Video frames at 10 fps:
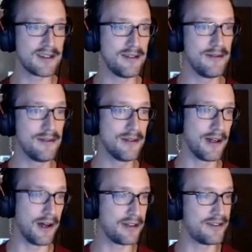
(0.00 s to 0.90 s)
soon,
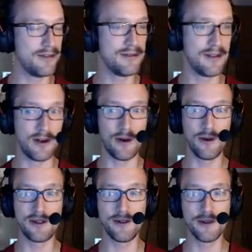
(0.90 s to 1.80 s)
and then a
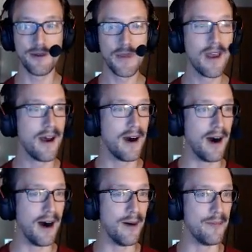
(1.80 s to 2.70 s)
whole tool.
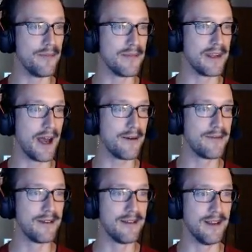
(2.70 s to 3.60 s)
Yeah.
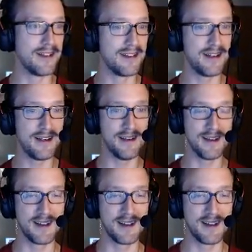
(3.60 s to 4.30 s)
This is it. This